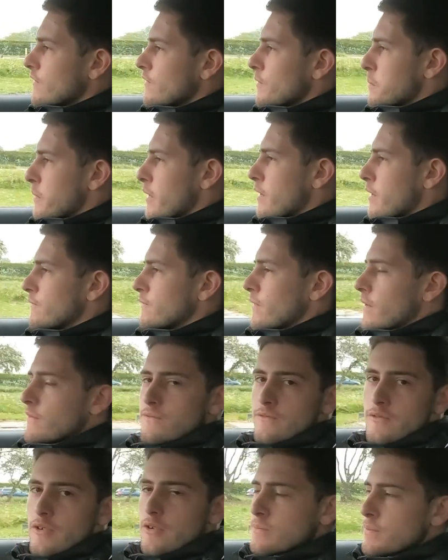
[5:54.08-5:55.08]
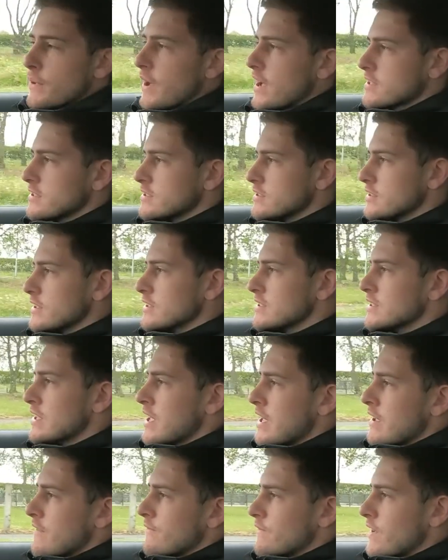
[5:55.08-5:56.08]
for both front passengers.
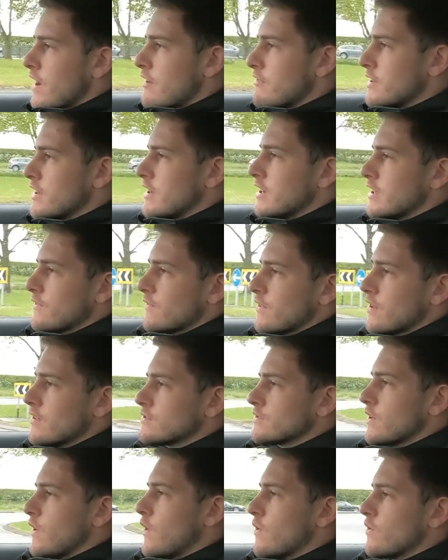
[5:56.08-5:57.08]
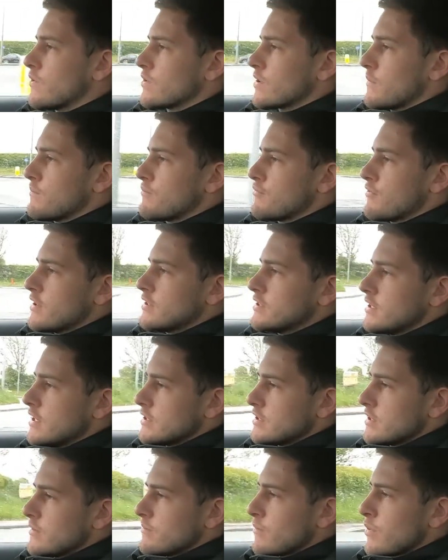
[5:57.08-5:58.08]
Very nice for those cold
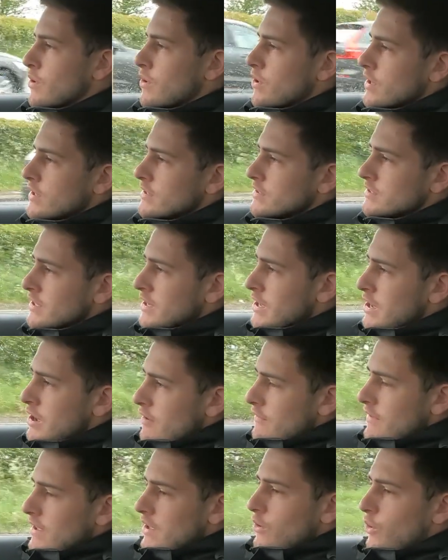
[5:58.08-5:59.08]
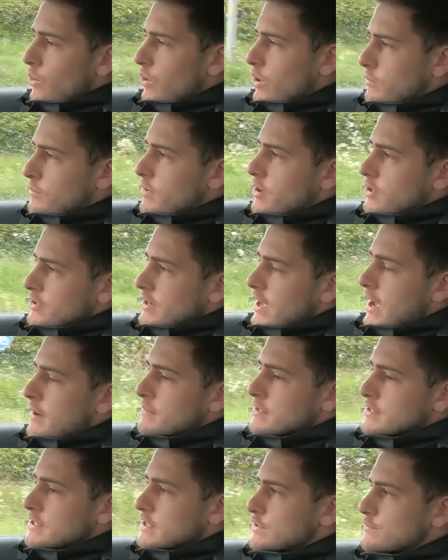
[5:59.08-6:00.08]
British mornings. We've then got all the modern
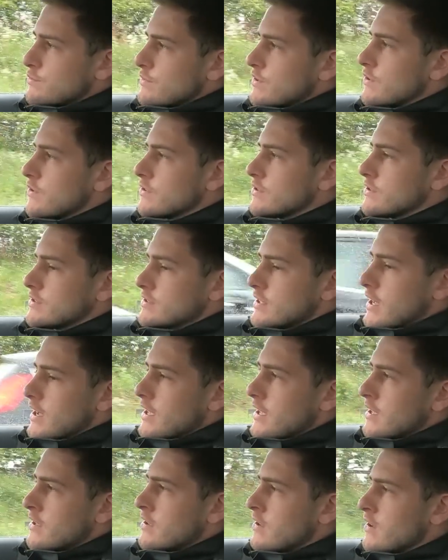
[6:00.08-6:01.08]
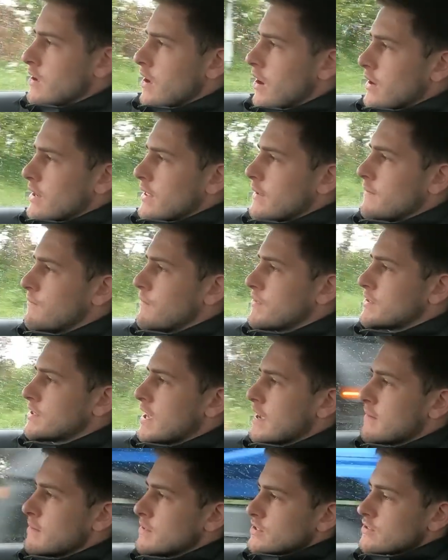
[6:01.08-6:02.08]
amenities we could desire on the
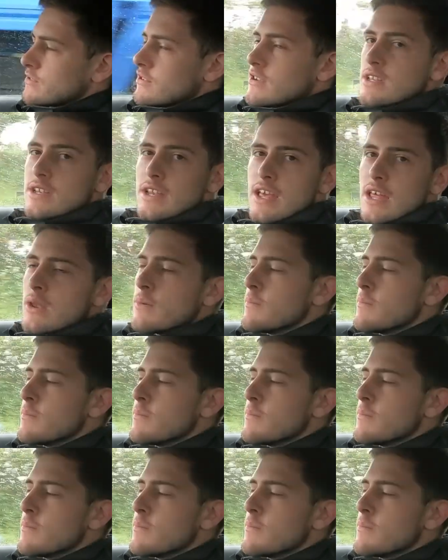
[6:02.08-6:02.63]
infotainment screen in the